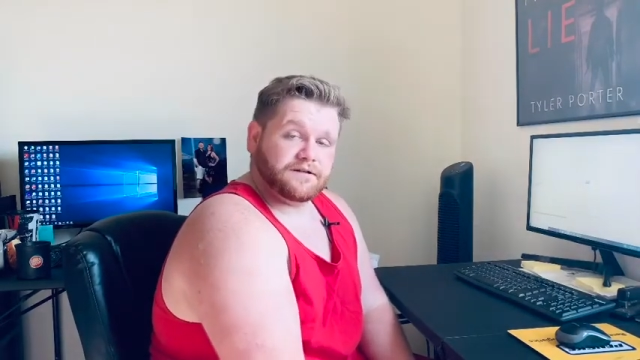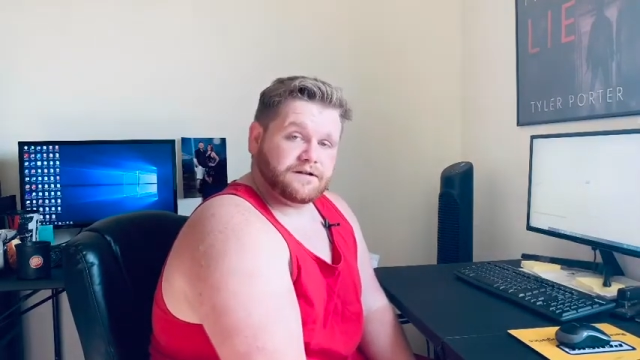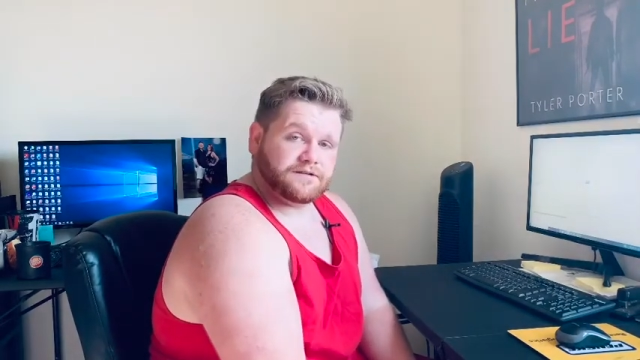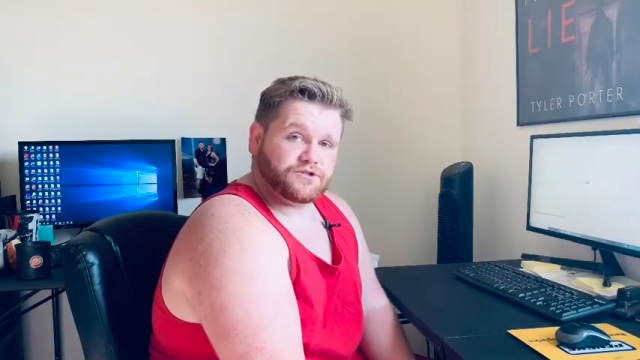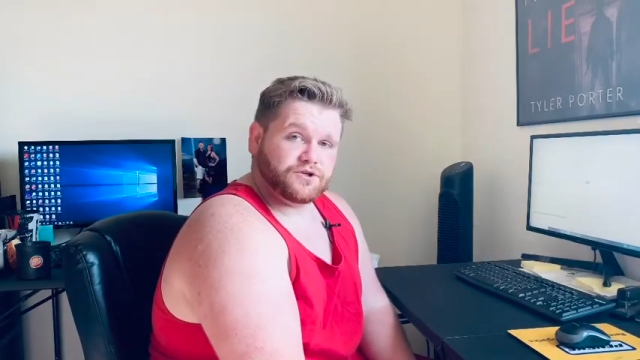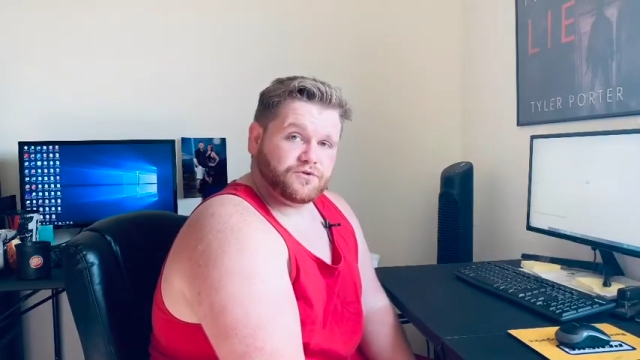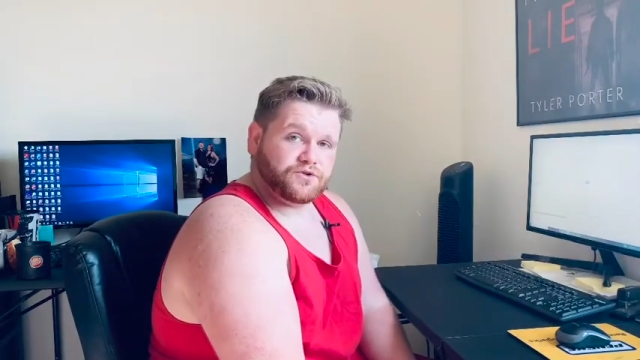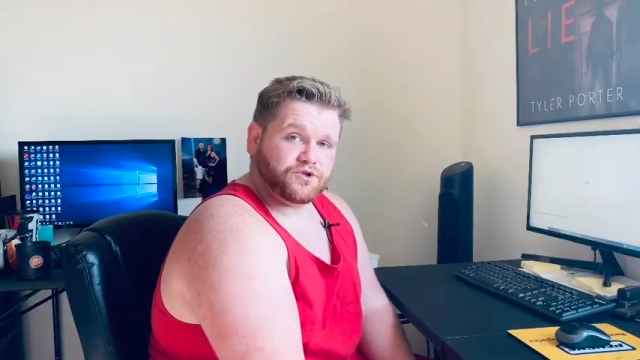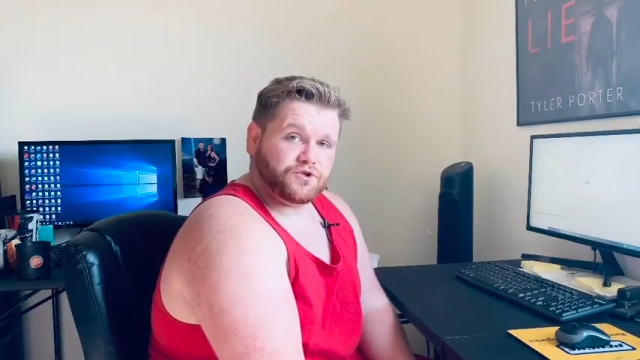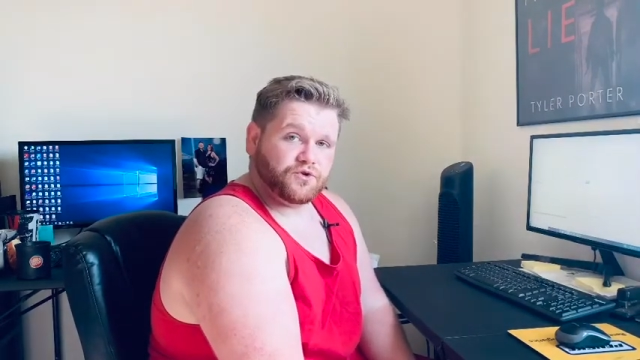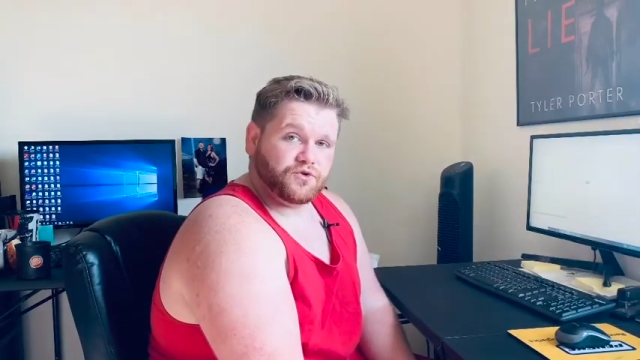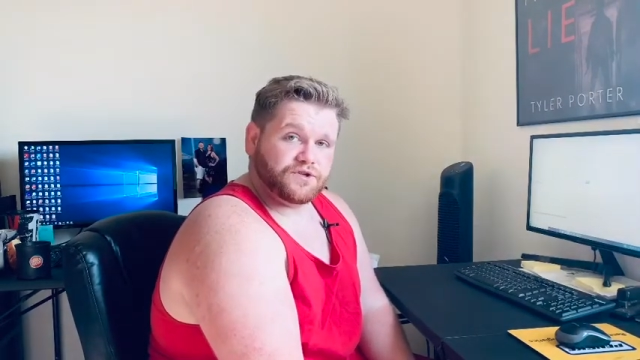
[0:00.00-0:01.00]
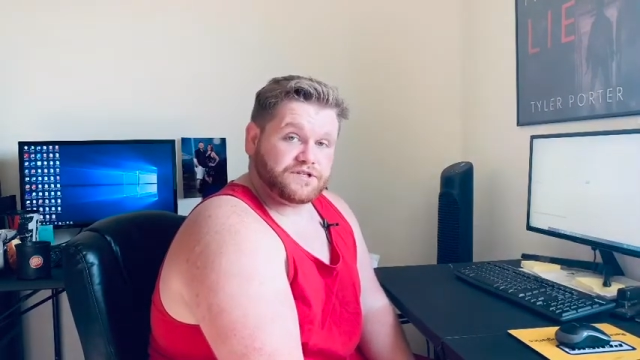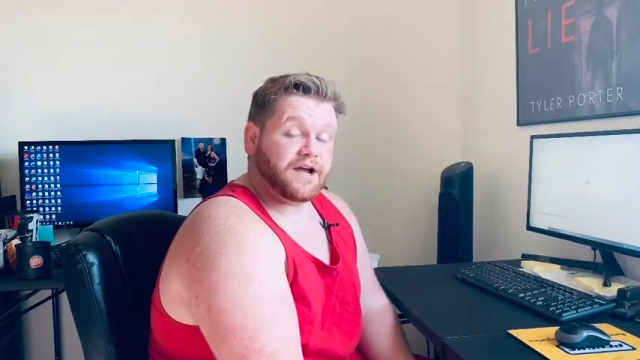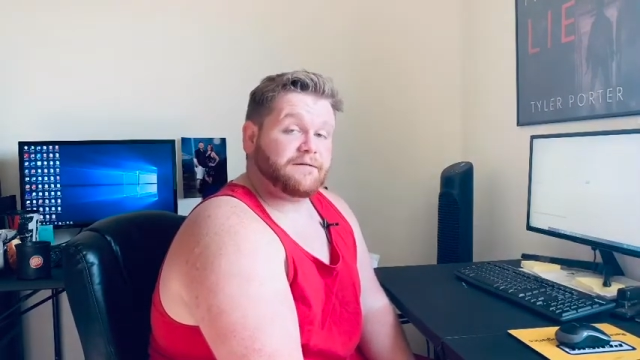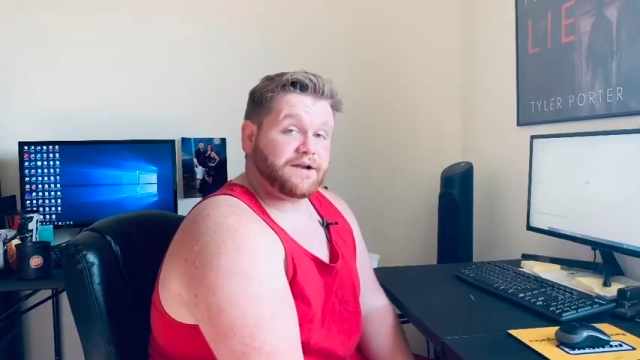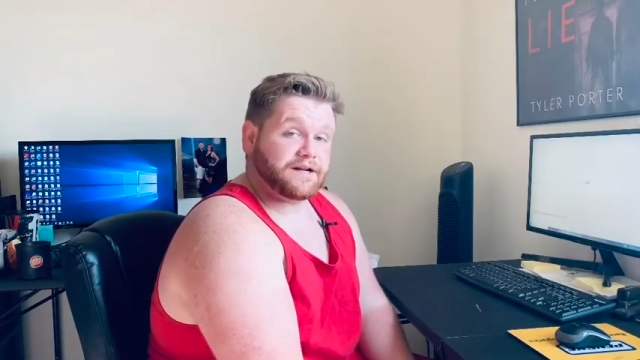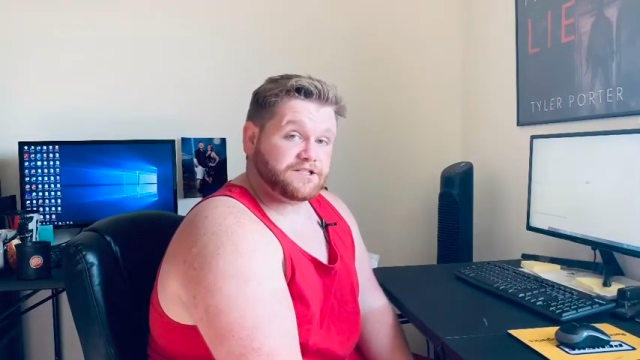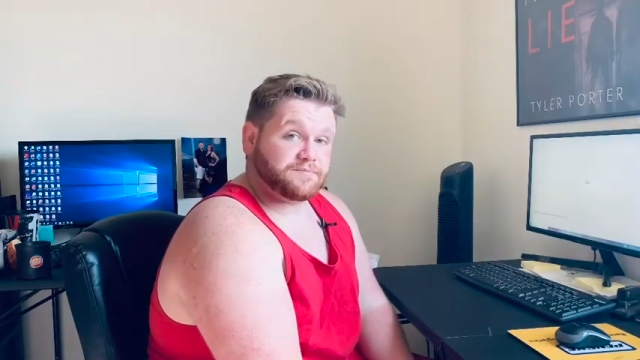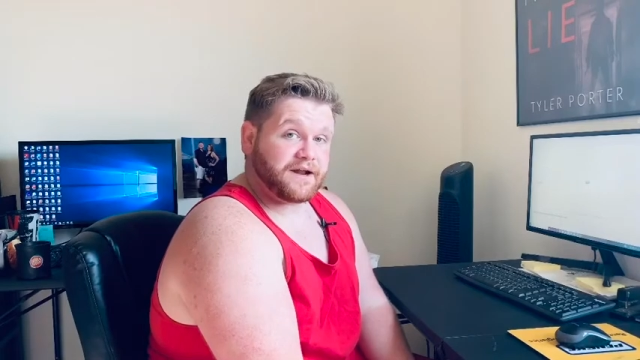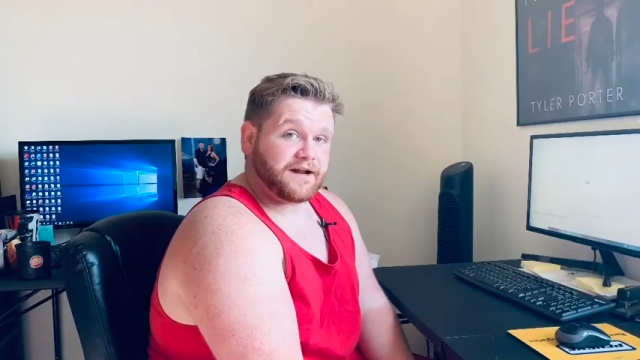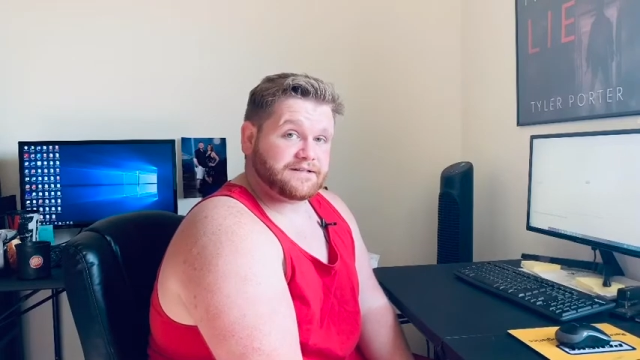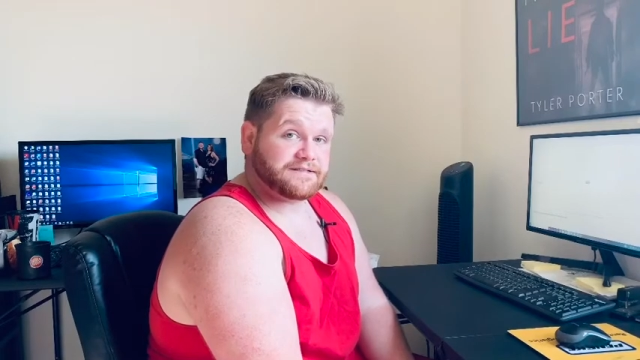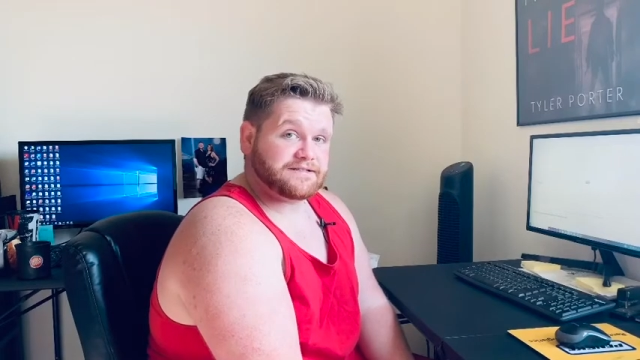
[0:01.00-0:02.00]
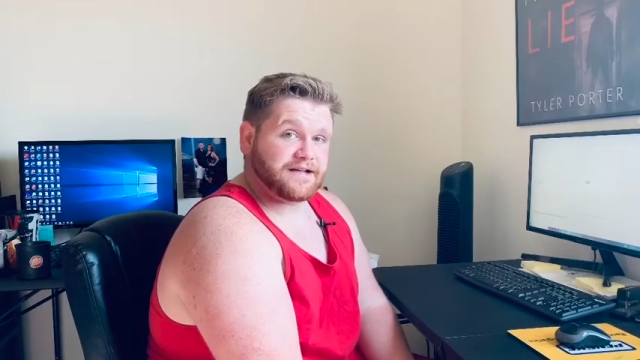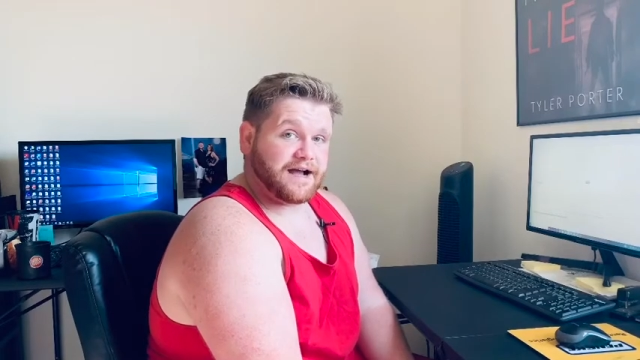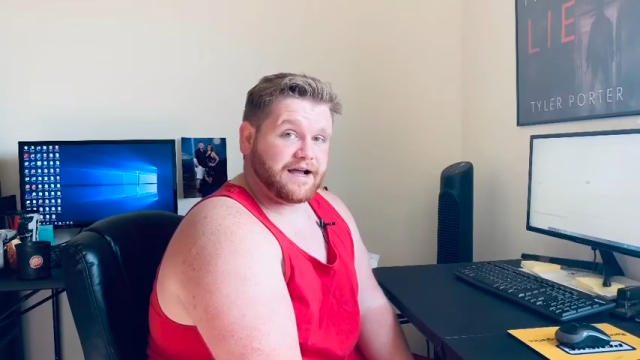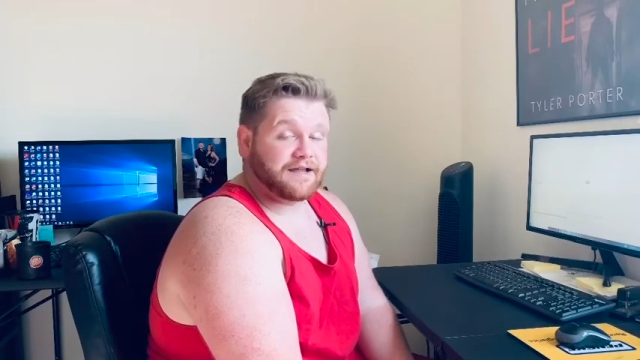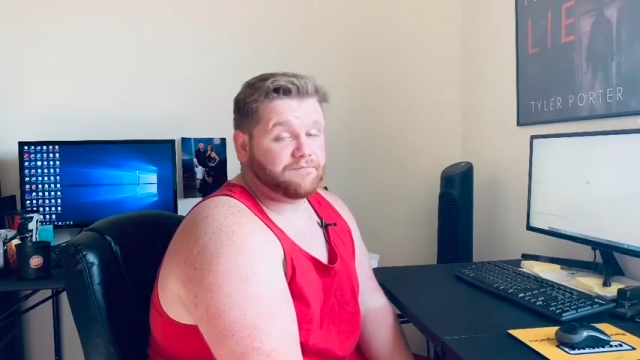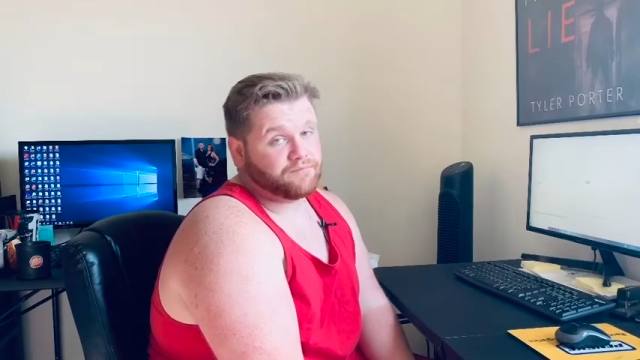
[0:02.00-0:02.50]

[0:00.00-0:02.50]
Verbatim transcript: due to the time that I spent outside